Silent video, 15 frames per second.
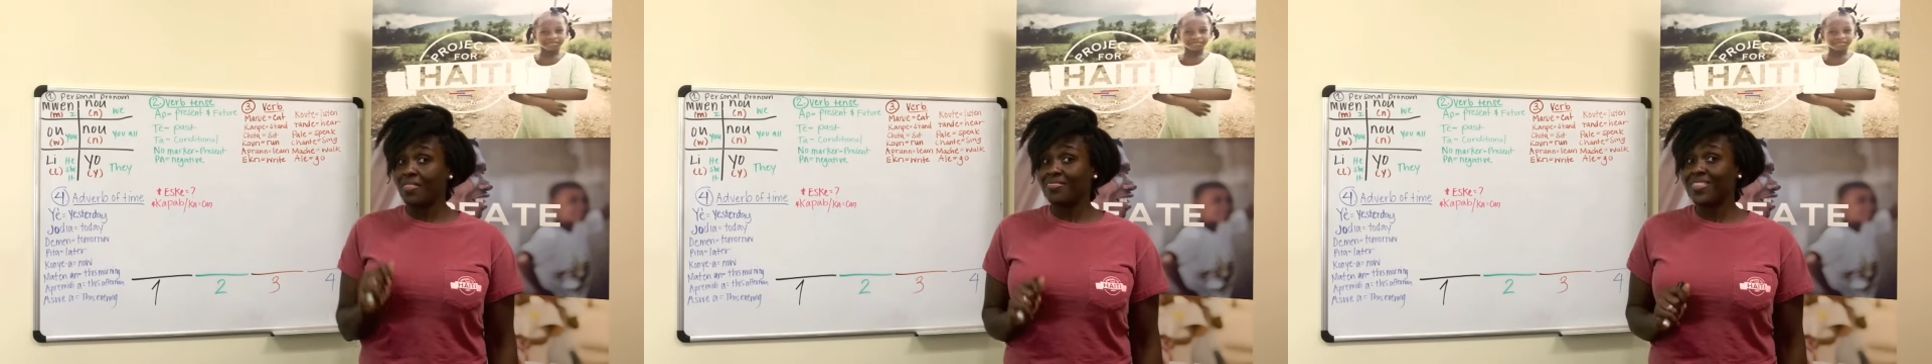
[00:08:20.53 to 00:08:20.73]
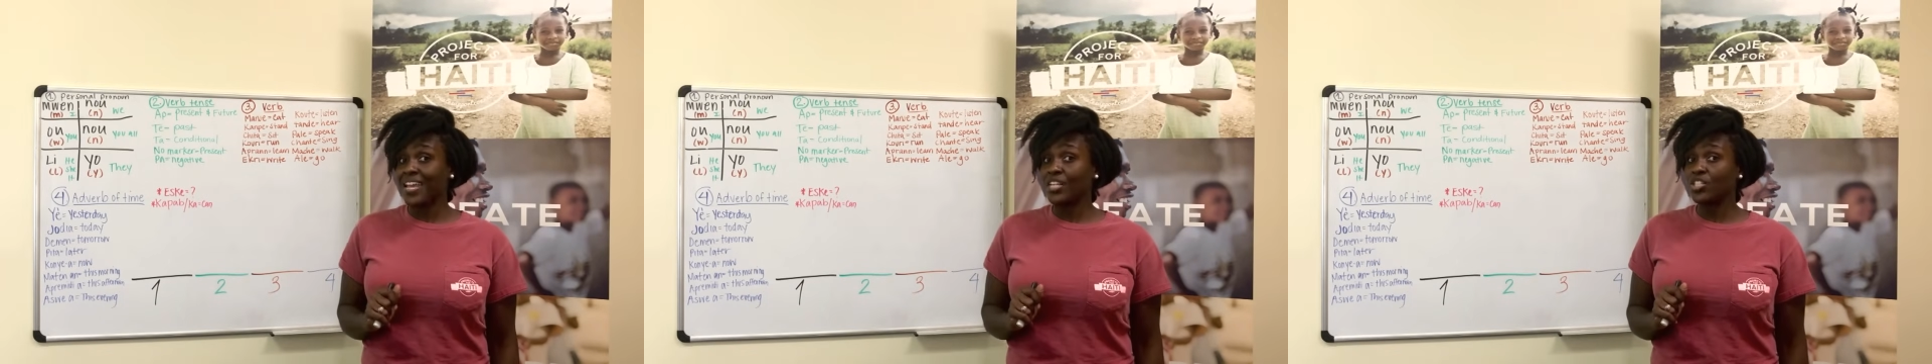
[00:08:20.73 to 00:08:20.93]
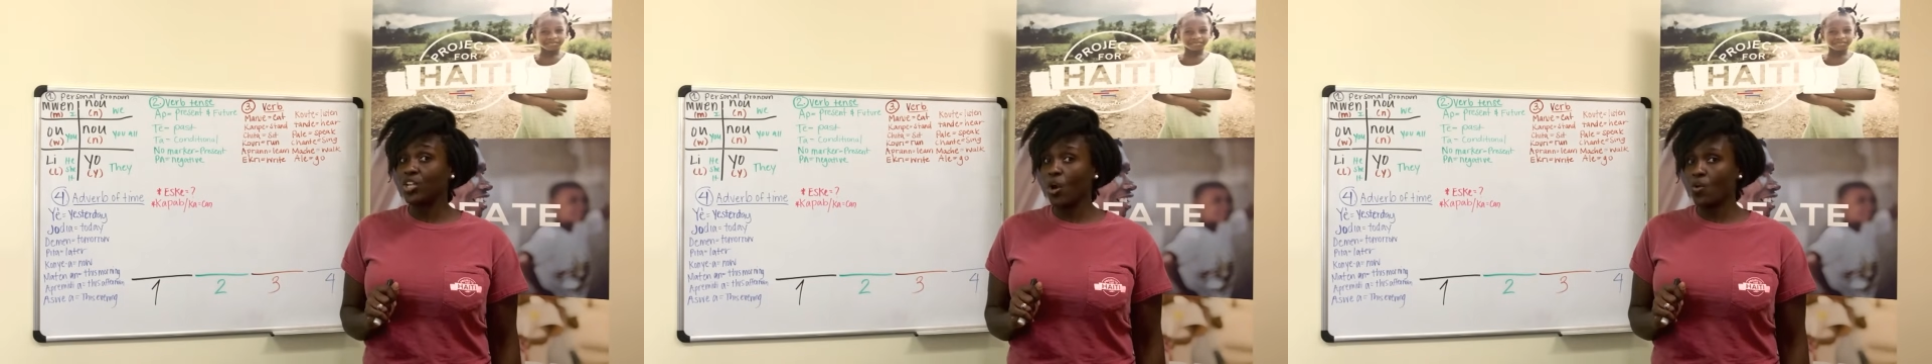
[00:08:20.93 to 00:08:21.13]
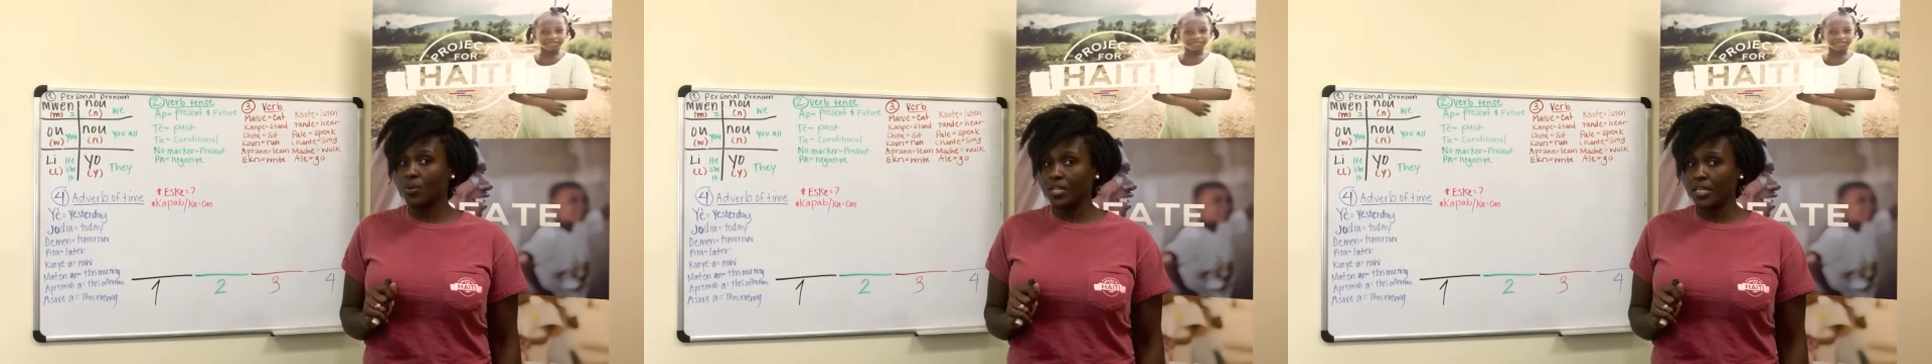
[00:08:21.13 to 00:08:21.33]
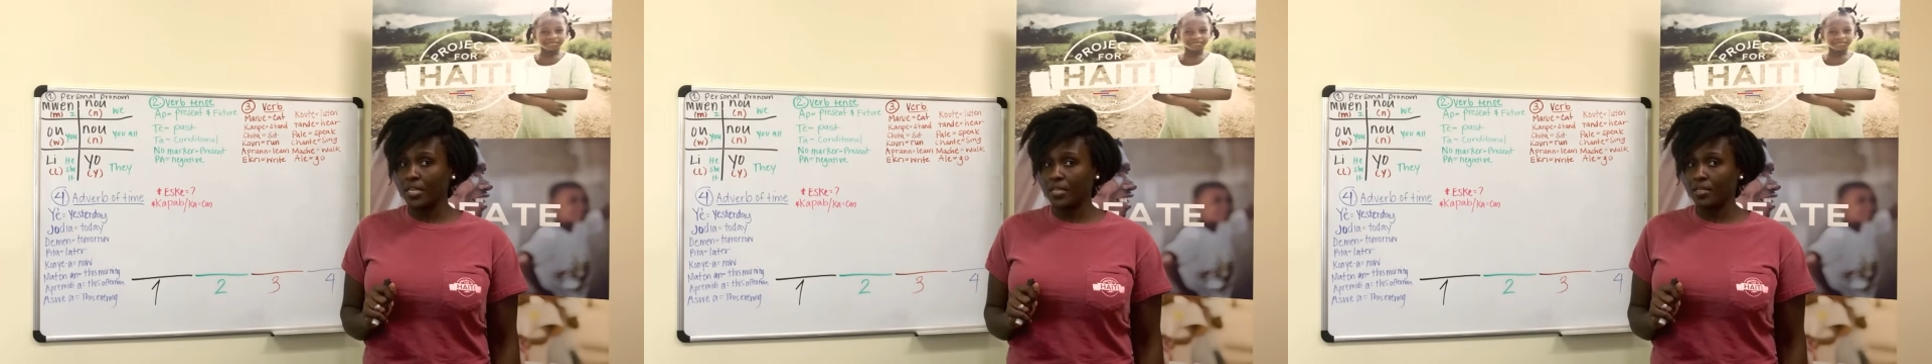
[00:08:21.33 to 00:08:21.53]
they don't
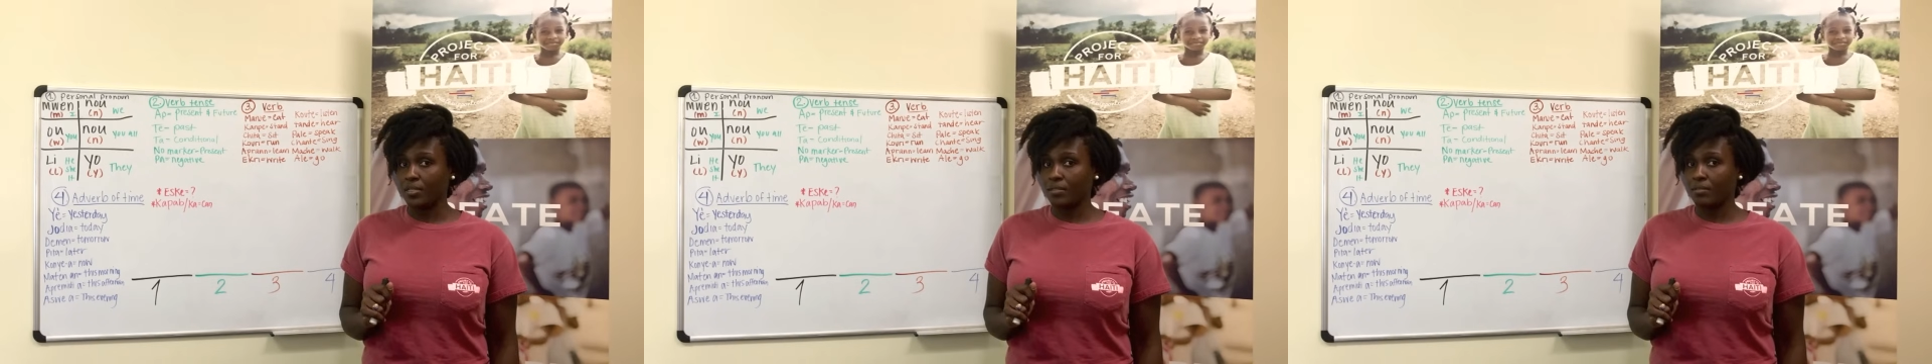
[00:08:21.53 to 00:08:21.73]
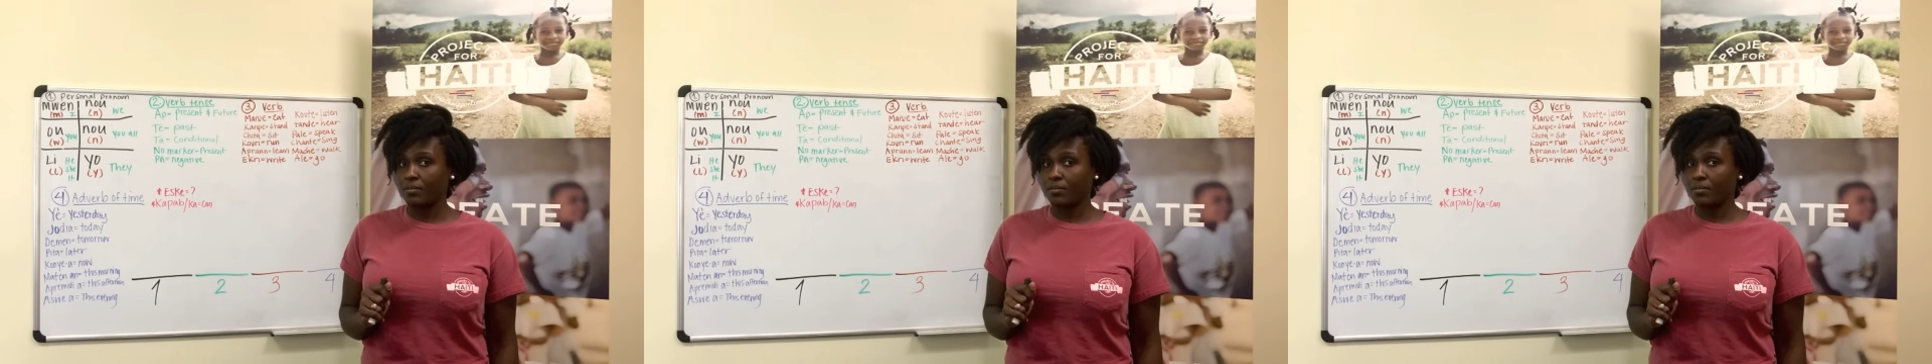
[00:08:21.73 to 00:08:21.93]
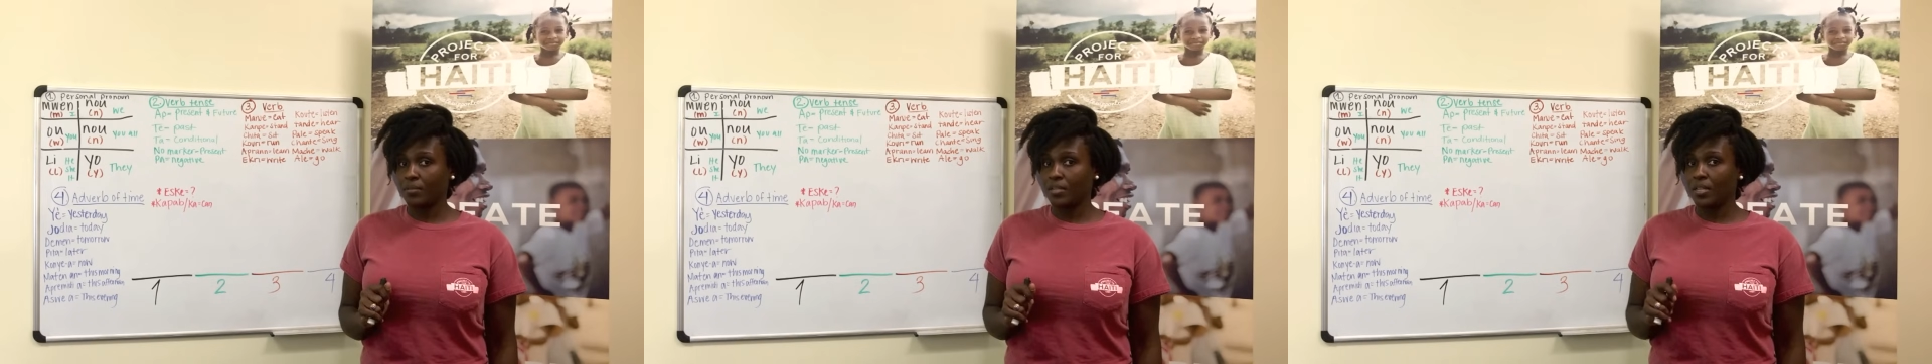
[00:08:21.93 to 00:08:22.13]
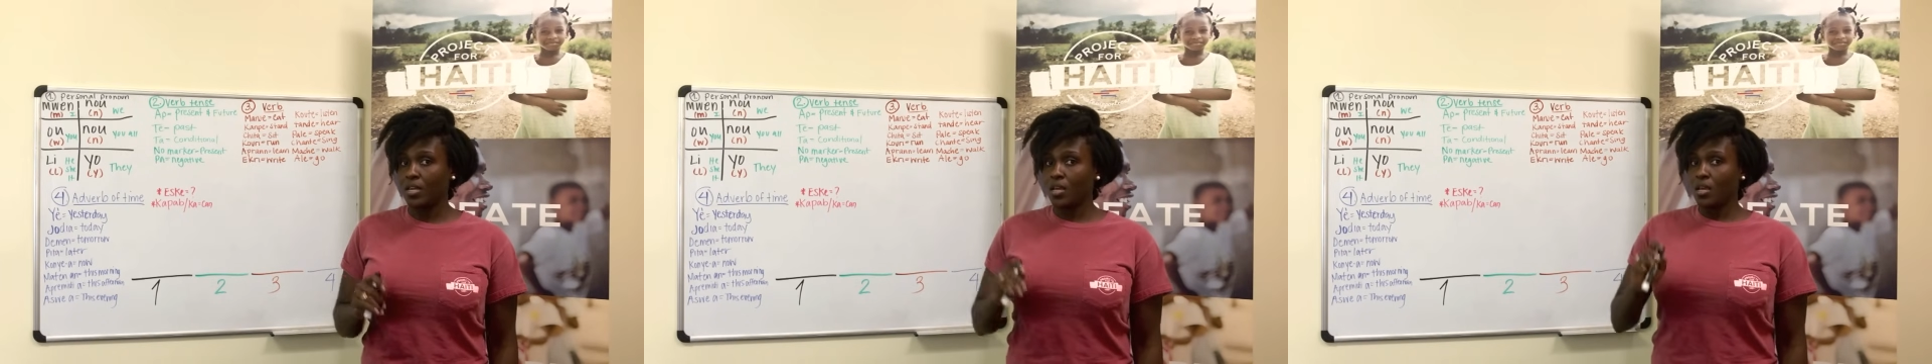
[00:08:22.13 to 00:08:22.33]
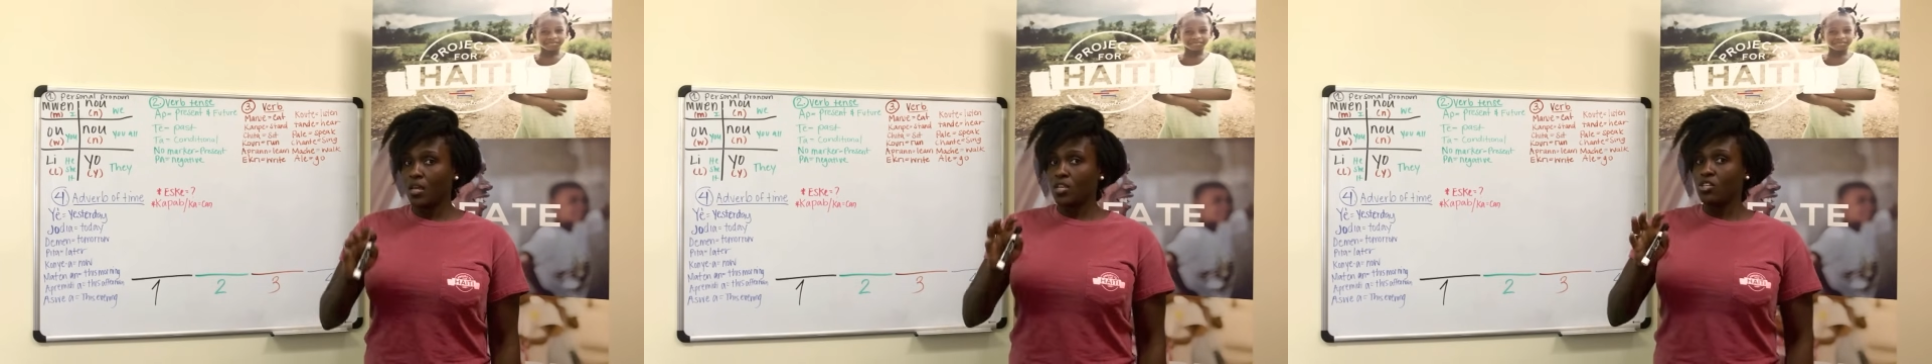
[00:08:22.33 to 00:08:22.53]
eat.
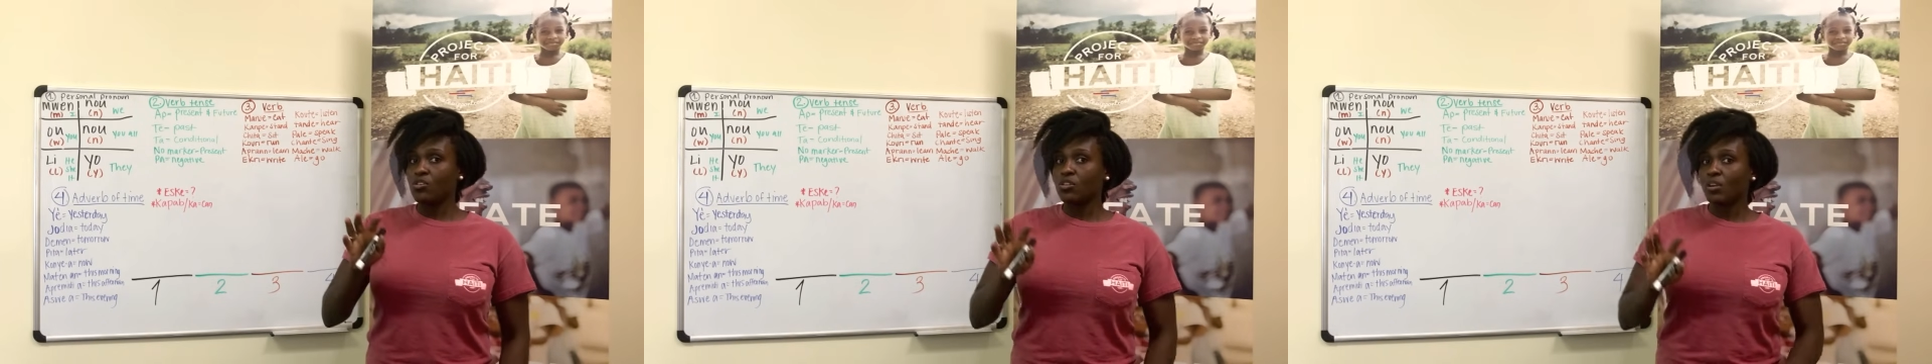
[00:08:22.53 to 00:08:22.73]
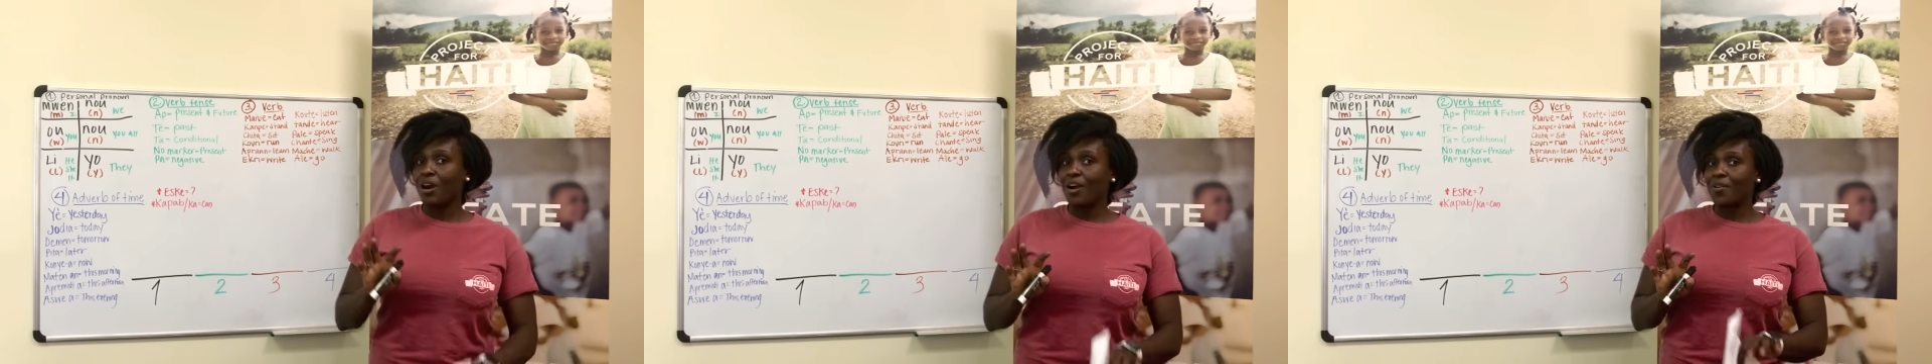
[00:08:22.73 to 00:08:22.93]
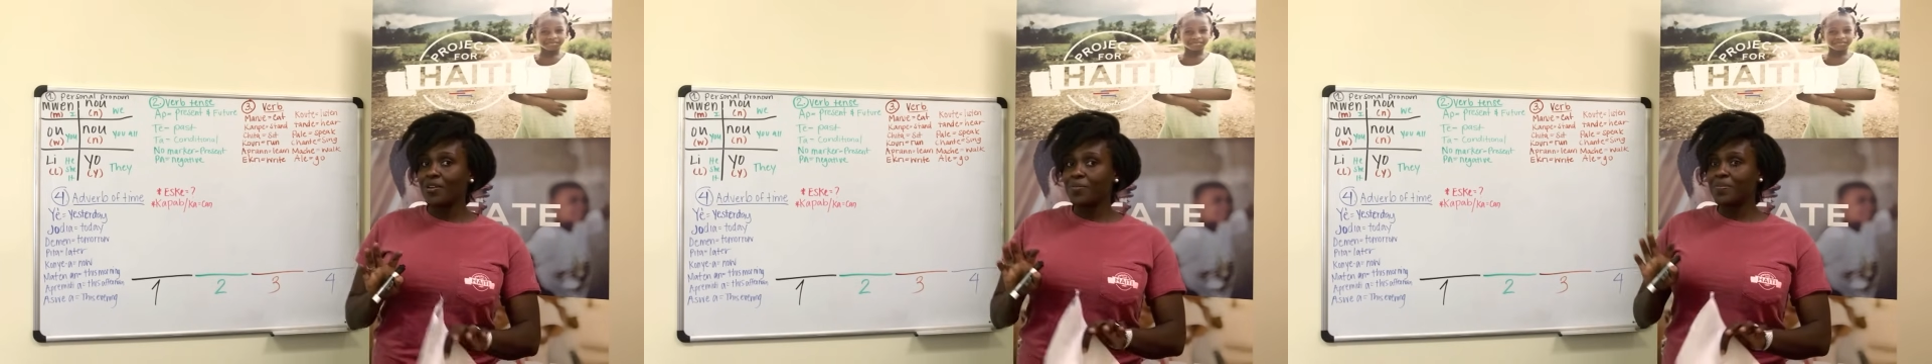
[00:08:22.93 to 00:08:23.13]
You could already